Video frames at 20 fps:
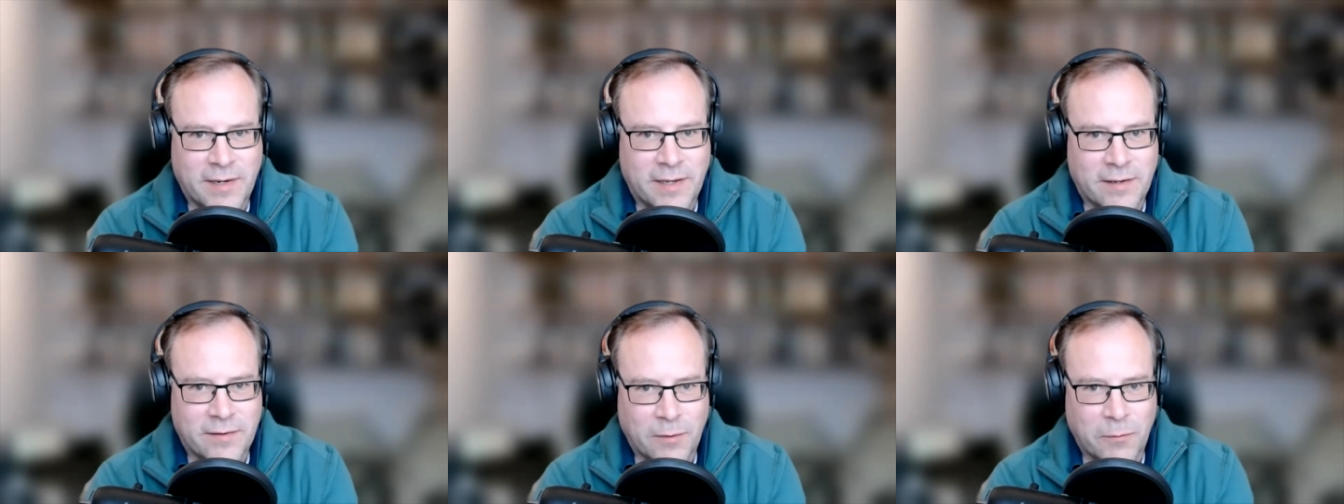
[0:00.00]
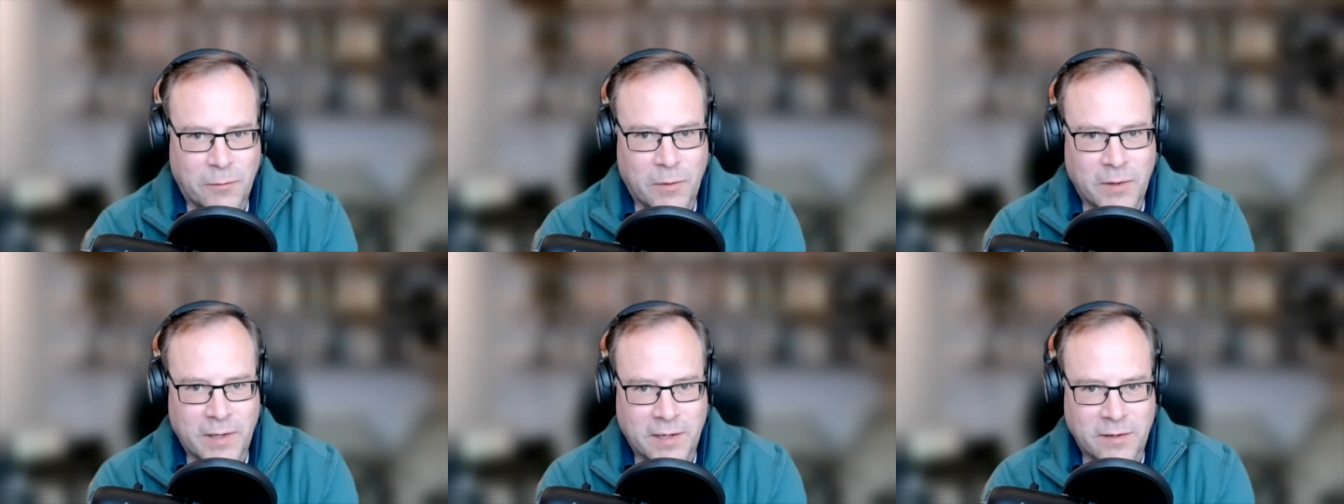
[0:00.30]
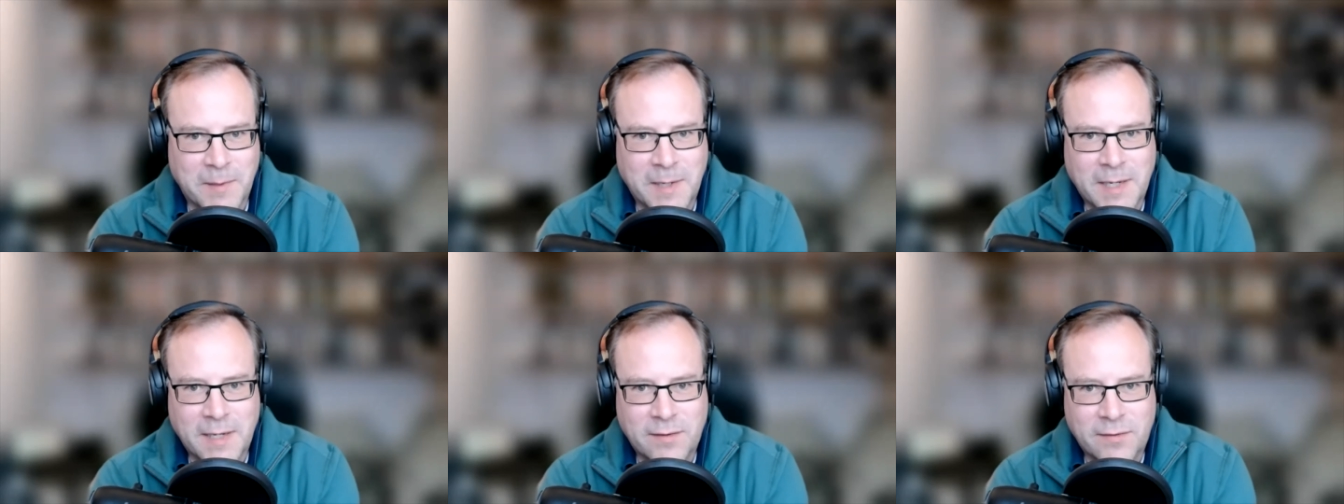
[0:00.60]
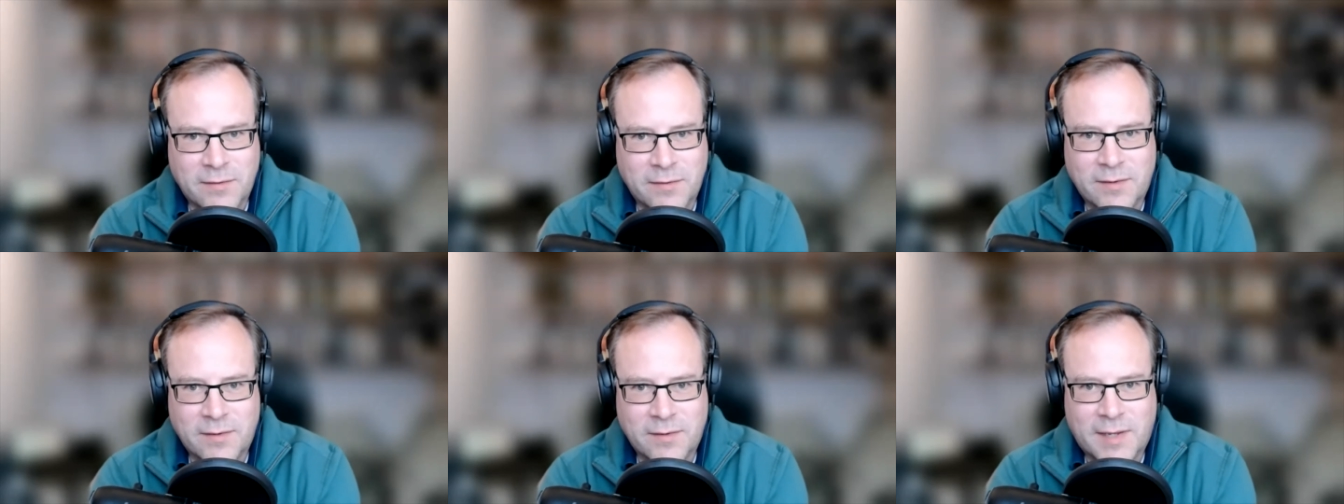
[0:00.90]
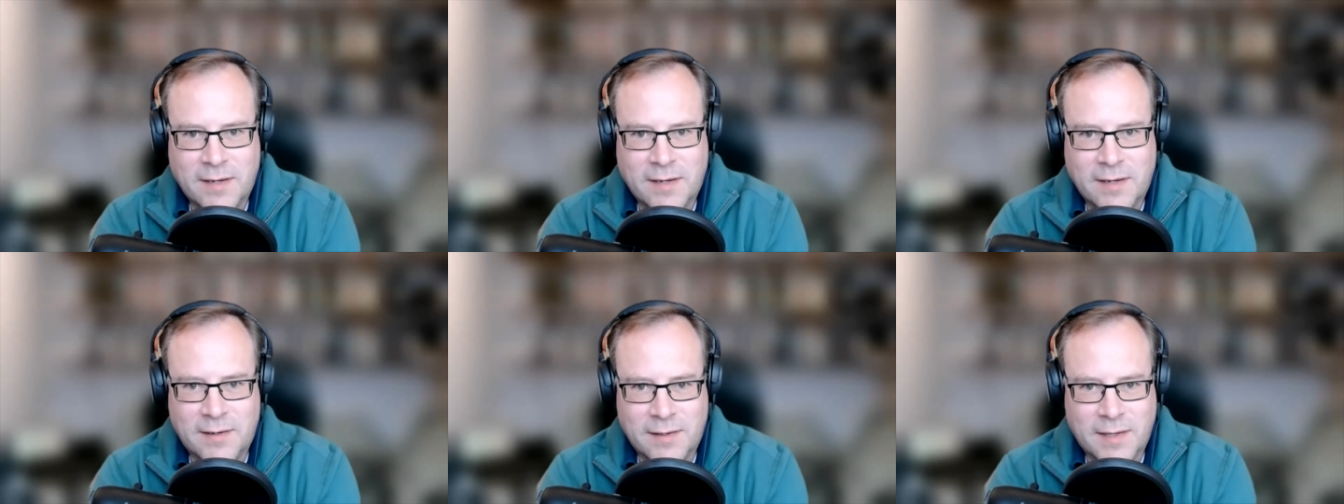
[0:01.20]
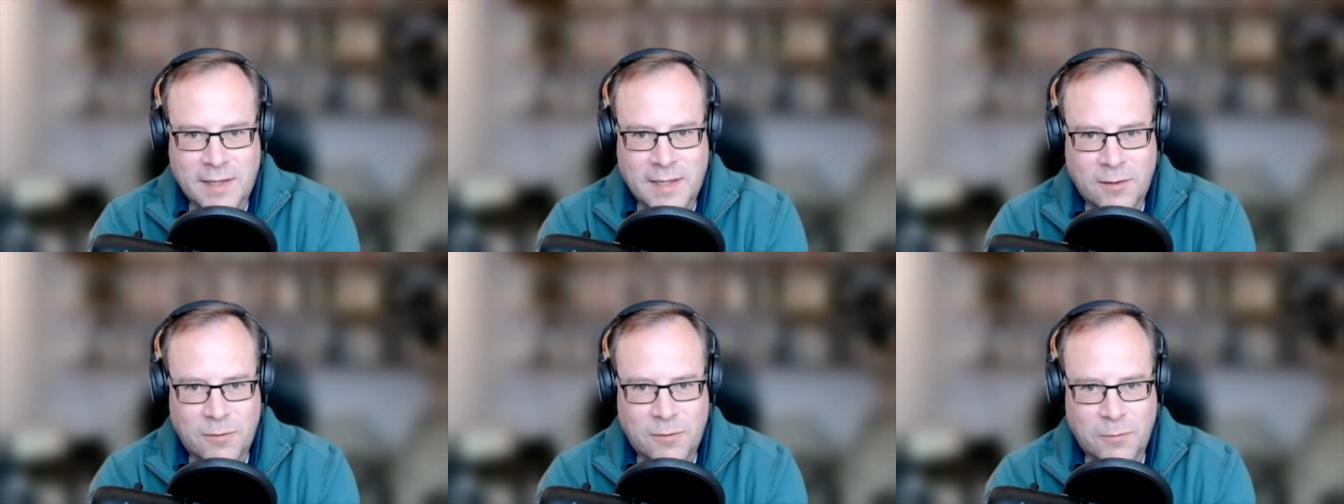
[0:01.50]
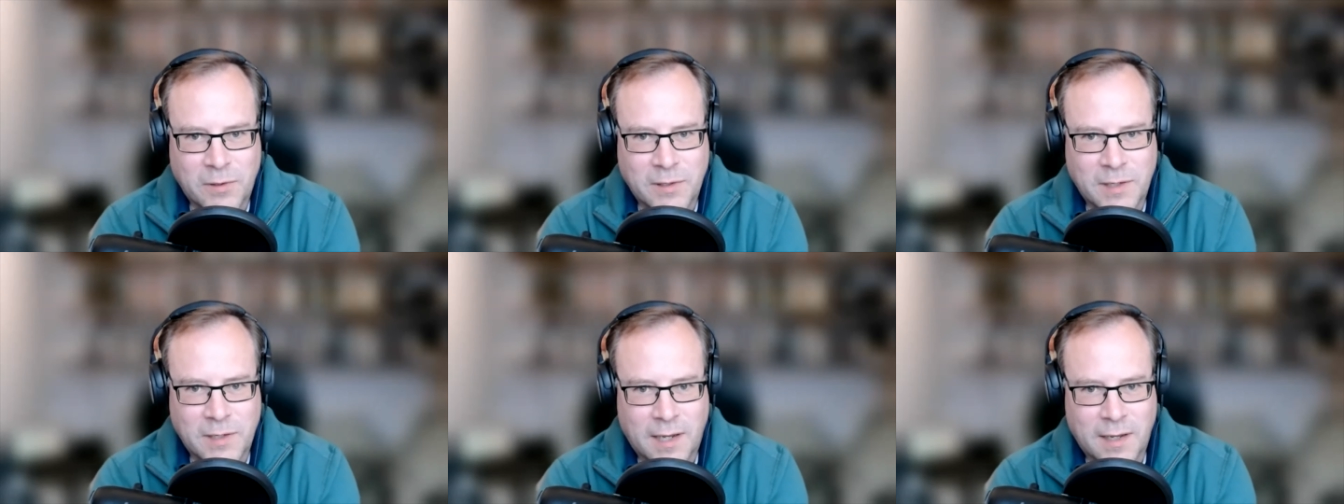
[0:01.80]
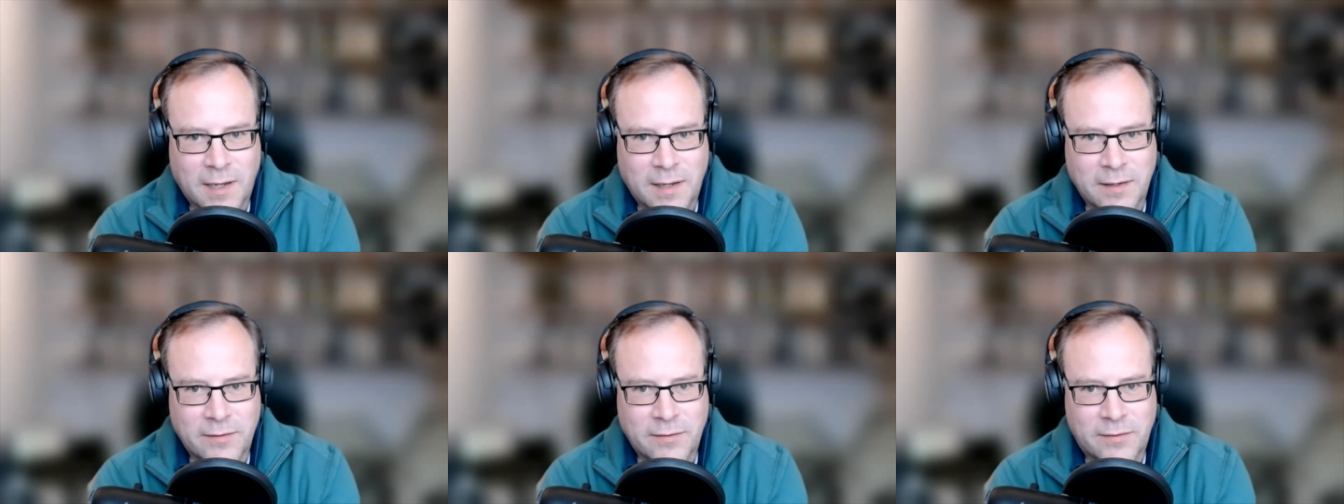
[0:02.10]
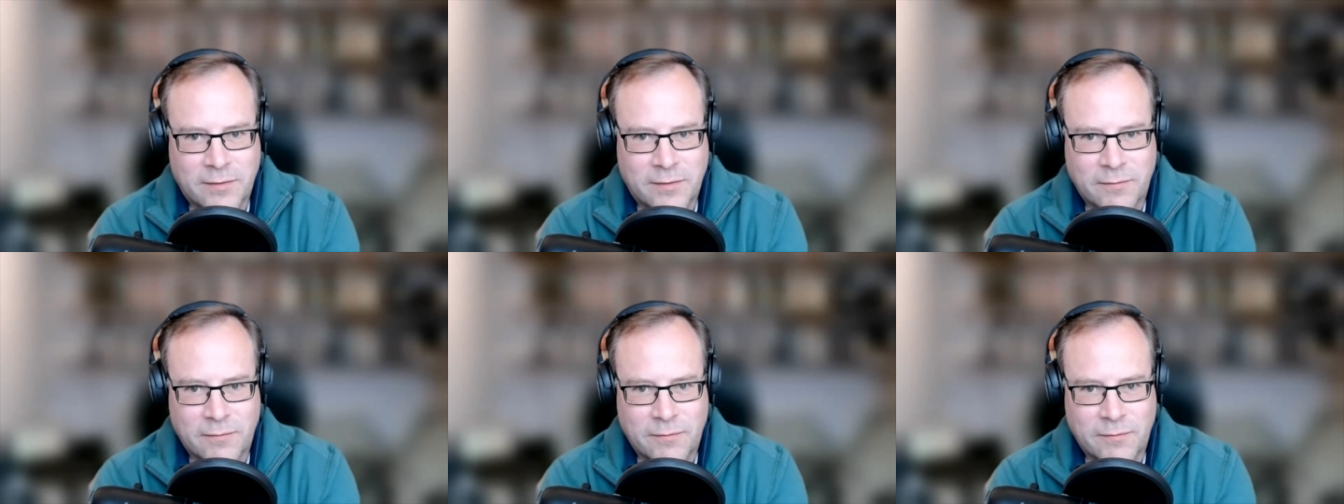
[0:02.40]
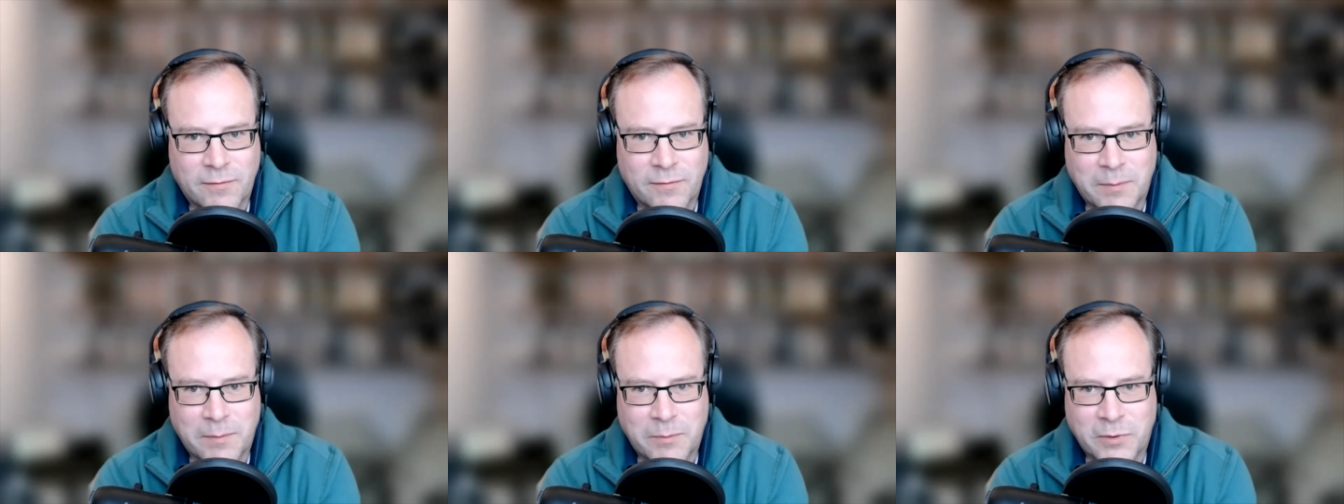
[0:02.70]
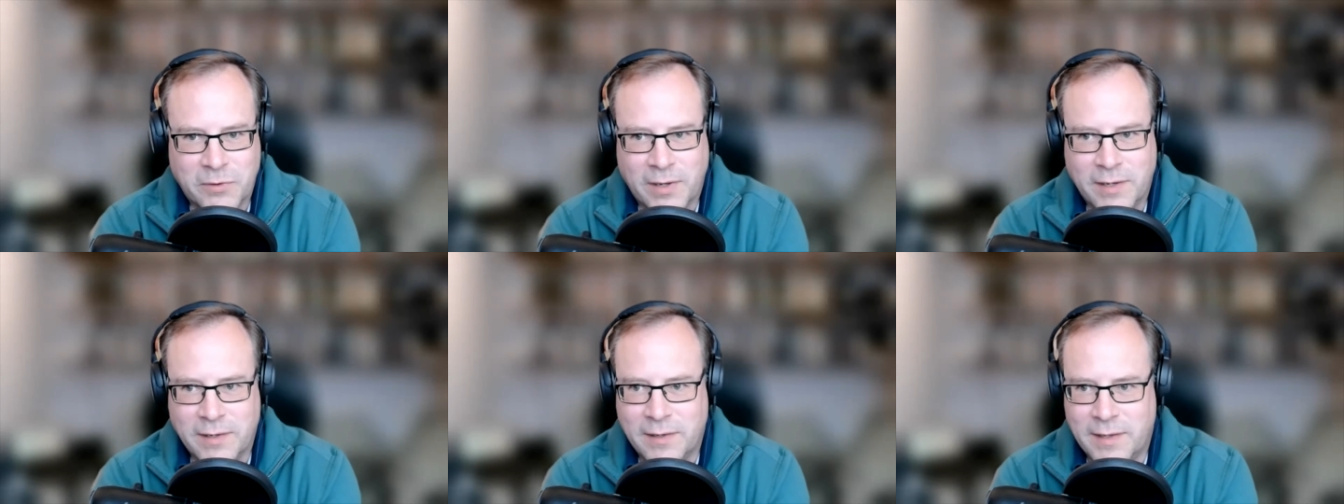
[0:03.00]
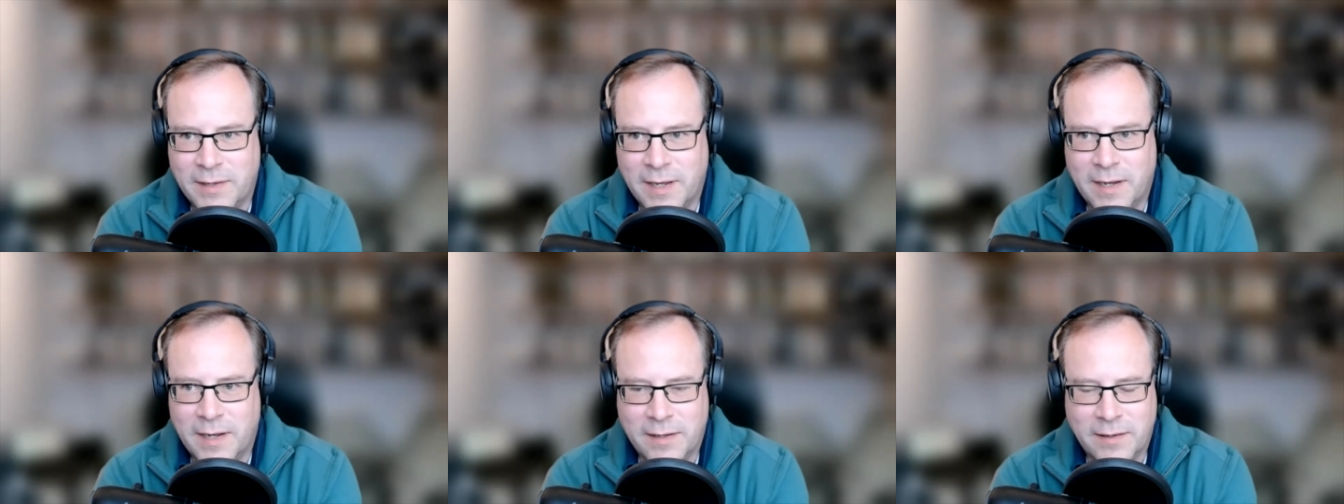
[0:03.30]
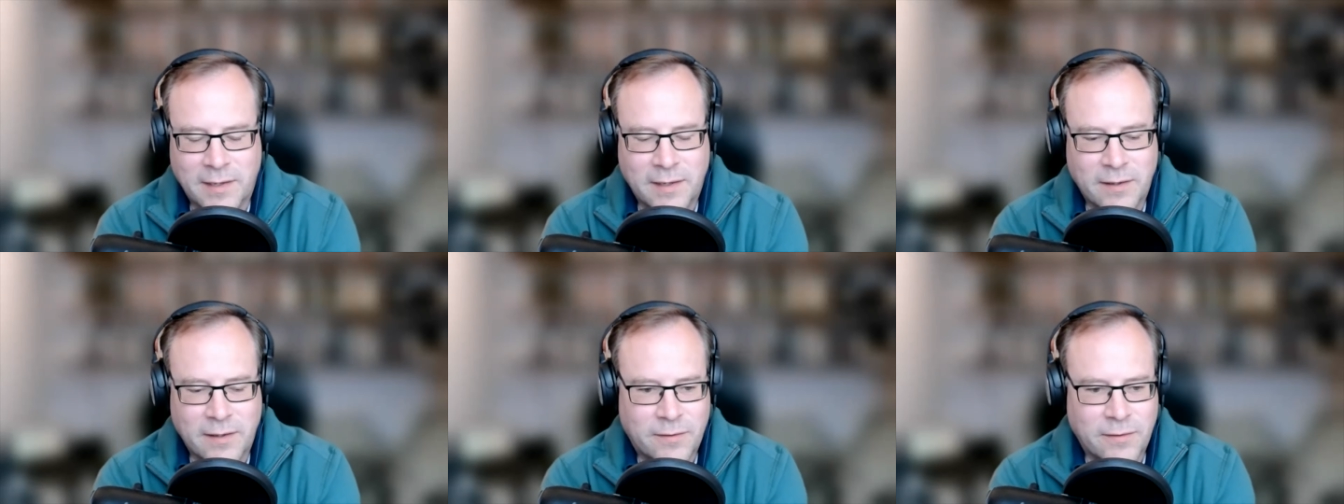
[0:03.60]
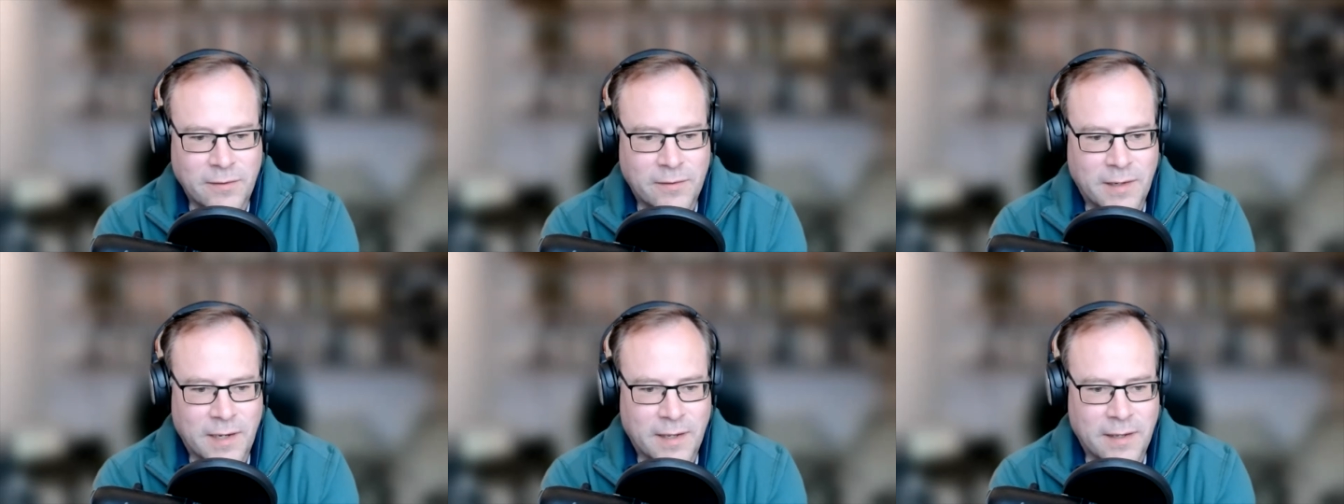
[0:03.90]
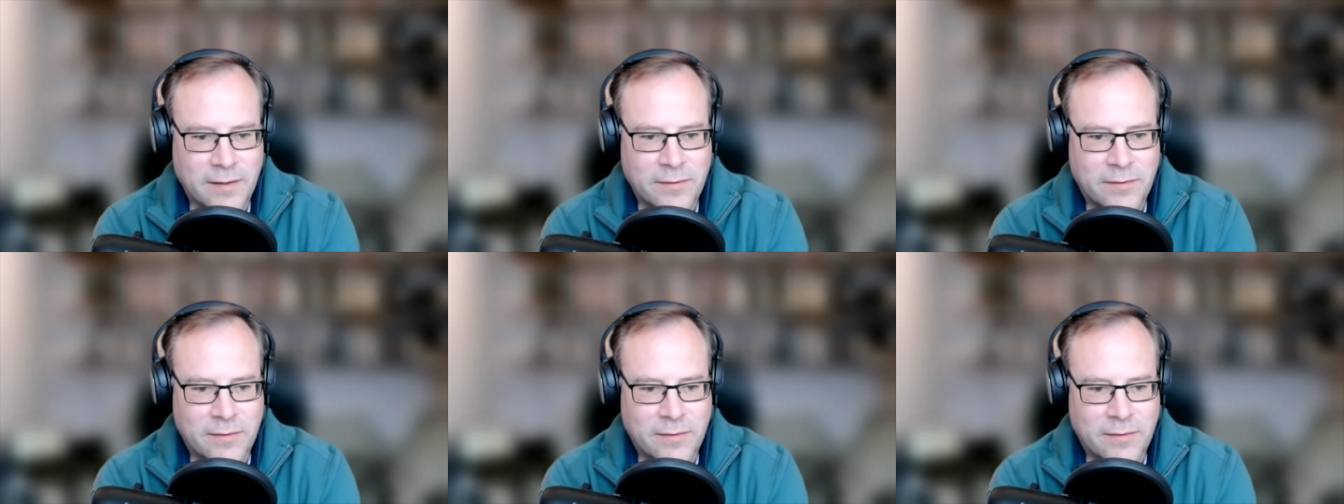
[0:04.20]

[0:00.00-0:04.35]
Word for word: So what this means is getting the ETH1 clients represented there and the ETH2 clients